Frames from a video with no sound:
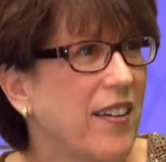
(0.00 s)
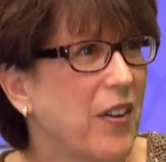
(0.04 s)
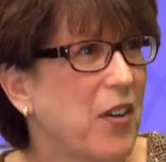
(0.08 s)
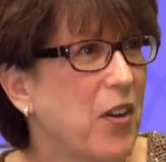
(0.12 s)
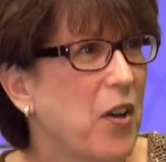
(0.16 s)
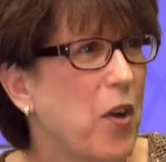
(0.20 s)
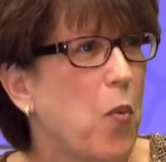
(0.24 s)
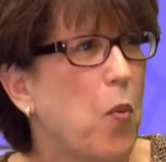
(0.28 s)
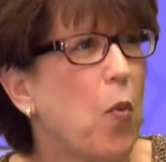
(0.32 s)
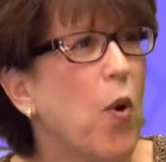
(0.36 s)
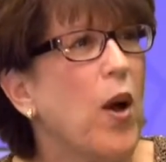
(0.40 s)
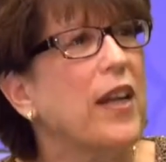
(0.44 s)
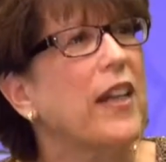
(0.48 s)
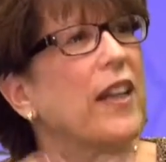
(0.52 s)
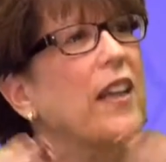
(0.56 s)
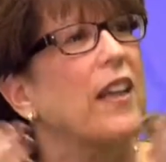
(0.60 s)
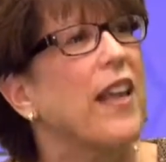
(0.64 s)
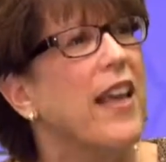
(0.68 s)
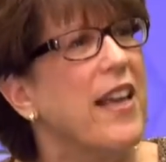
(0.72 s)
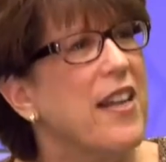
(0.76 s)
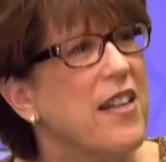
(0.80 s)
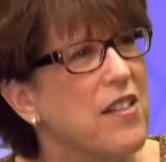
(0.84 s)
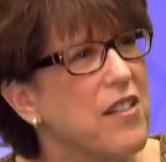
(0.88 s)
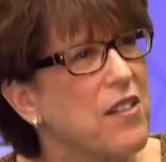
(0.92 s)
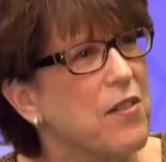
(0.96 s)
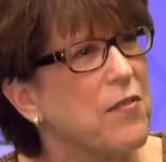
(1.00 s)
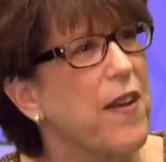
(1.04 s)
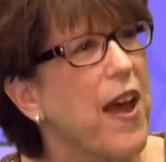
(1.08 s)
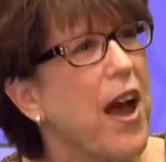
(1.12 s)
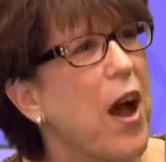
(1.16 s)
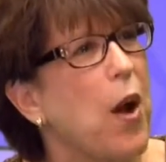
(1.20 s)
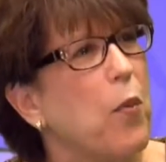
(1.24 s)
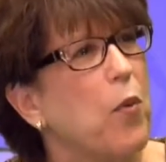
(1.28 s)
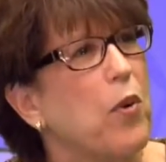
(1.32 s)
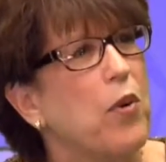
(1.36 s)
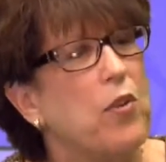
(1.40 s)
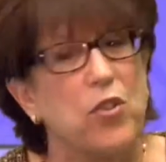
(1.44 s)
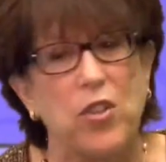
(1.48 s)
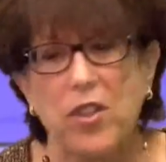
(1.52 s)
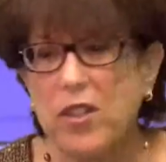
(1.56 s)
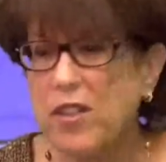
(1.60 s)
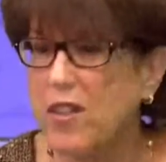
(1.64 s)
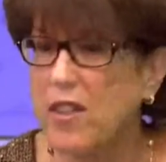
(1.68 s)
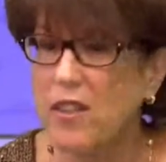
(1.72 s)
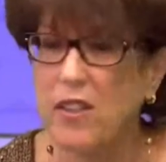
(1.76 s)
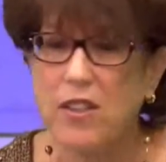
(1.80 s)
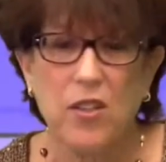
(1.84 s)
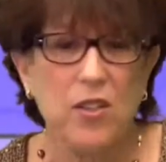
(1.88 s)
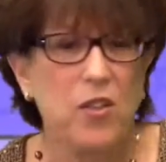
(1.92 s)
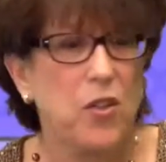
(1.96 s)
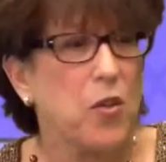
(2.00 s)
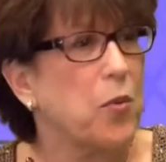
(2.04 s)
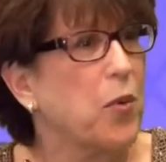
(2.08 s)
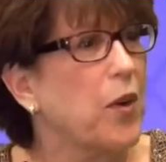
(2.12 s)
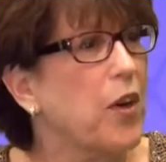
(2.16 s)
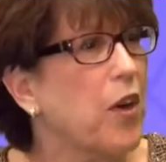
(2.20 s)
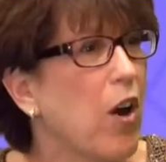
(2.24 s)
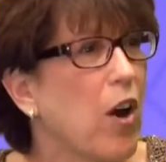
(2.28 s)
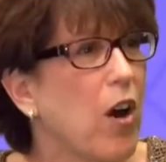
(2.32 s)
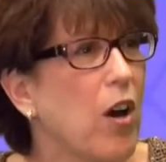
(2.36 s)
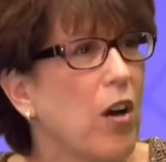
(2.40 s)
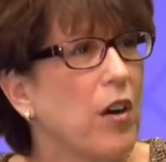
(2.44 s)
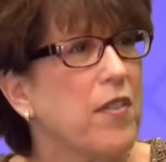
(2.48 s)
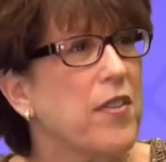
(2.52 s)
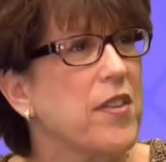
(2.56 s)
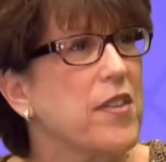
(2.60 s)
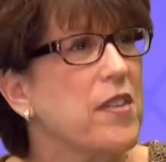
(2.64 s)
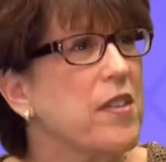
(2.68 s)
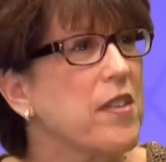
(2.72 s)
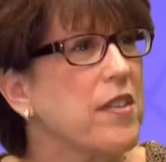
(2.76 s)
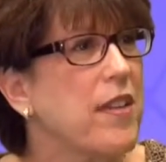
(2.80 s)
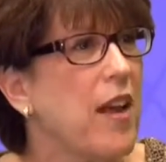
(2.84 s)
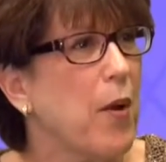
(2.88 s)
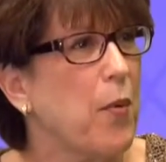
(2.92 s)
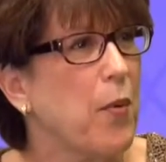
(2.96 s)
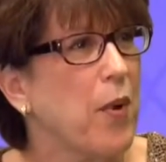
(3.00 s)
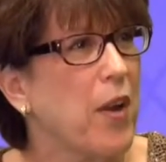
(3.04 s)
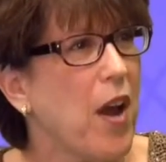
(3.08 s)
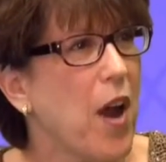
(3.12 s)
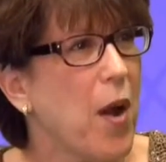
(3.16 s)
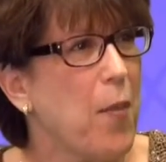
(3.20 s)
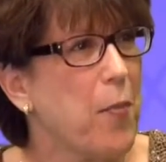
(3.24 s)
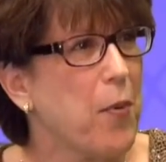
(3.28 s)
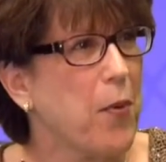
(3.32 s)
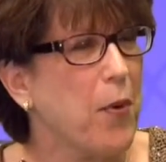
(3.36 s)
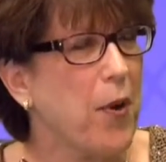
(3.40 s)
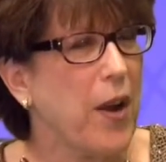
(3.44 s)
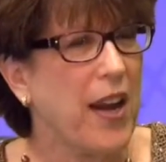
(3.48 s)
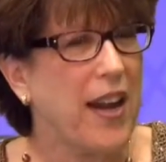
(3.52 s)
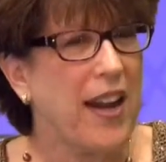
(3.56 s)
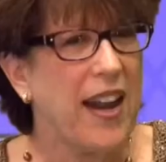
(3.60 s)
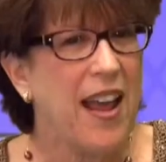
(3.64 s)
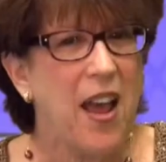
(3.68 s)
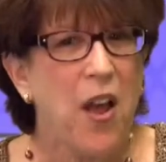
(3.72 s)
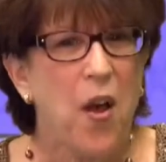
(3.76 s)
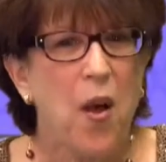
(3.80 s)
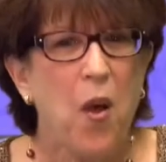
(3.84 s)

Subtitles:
You know, one lens of how this is who we are and this is how we operate.